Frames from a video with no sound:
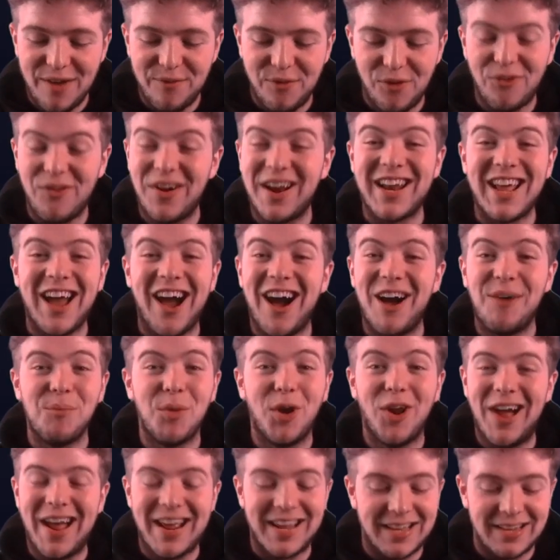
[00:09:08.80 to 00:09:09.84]
already. I'm
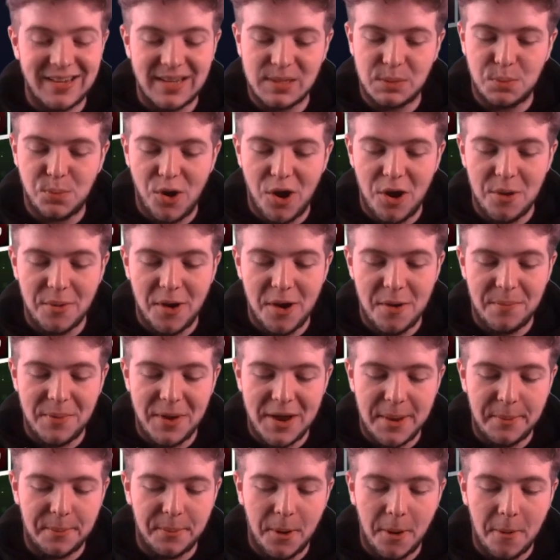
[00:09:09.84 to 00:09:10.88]
liking this promo,
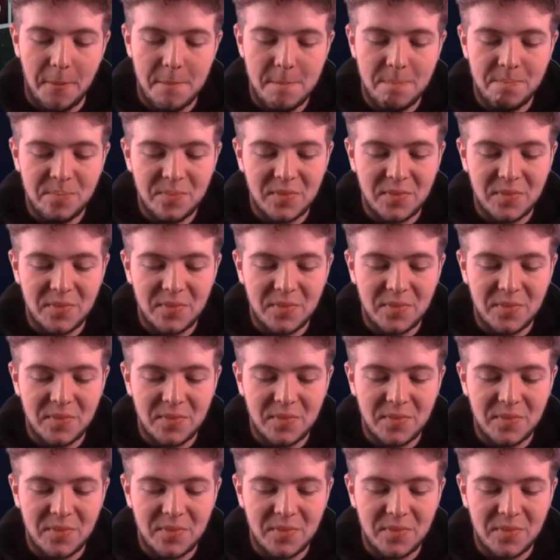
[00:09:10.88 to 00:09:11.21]
people.